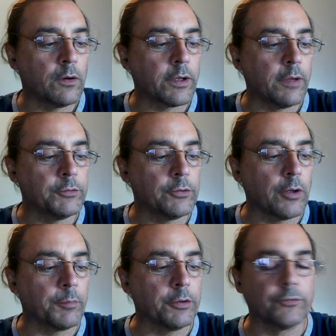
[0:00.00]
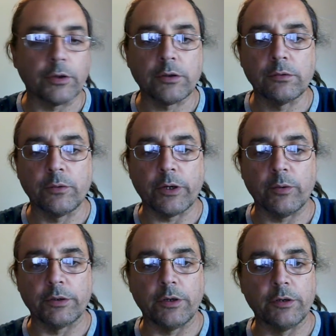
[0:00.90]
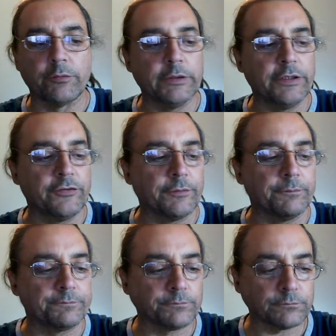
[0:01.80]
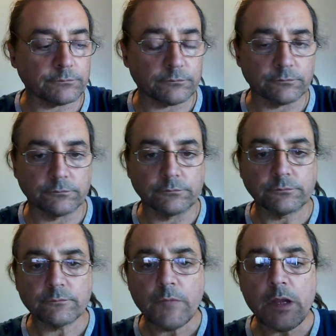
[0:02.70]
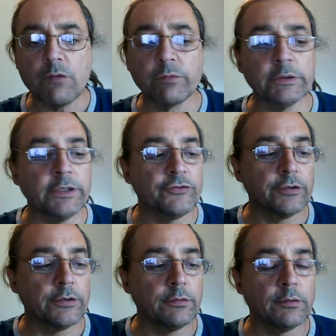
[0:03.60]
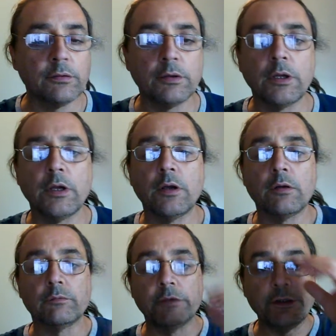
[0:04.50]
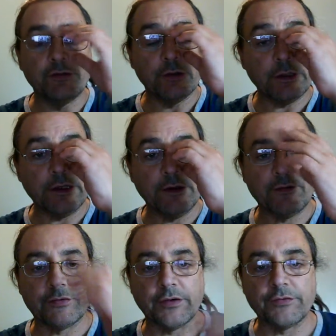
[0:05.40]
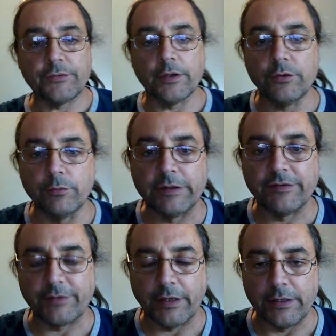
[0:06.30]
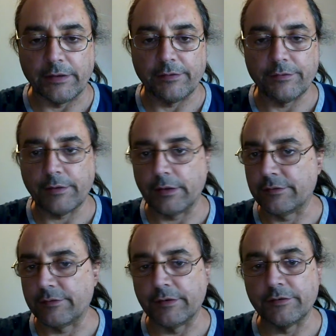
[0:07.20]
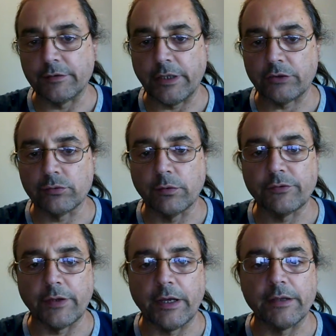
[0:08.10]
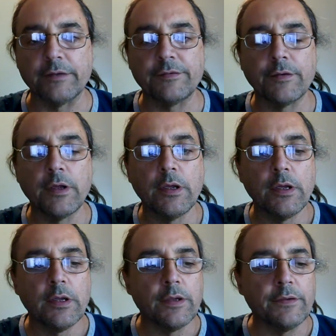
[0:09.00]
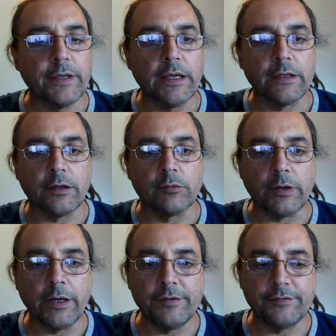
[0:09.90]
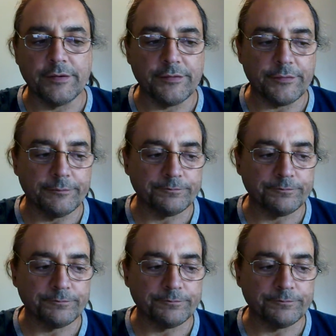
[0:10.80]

Okay, I'm going to do a quick one on religion. Religion is just a human science. It's an intellectual science that arises